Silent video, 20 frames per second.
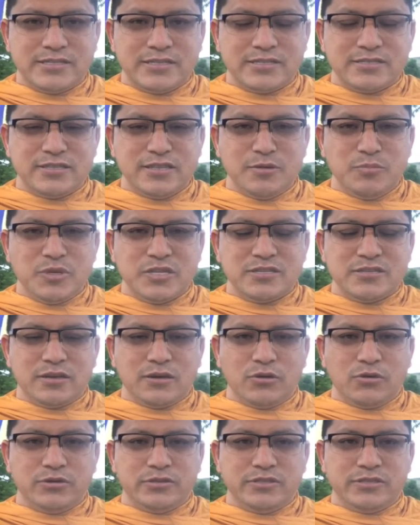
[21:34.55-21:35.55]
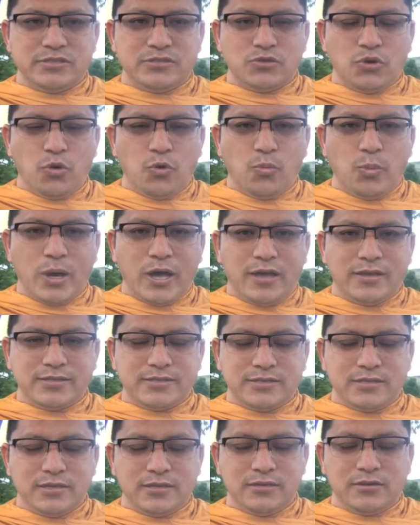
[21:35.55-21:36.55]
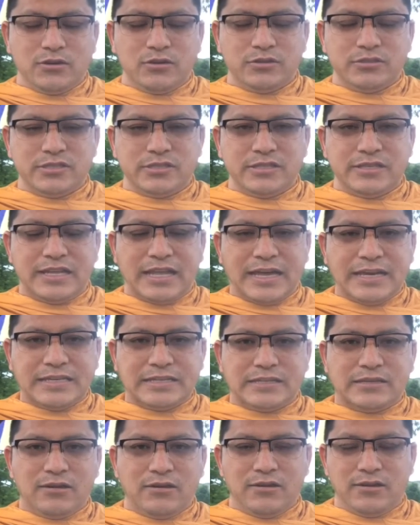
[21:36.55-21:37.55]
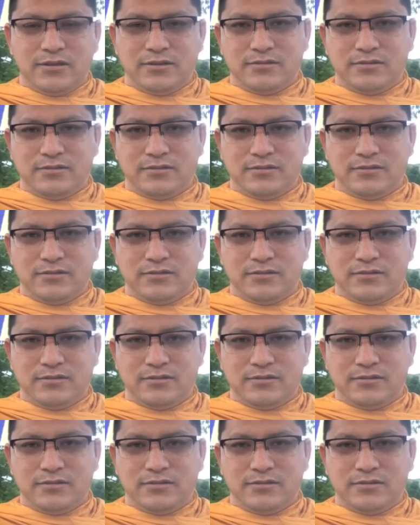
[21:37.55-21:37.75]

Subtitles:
this nimitta or this obhasa or the light gone?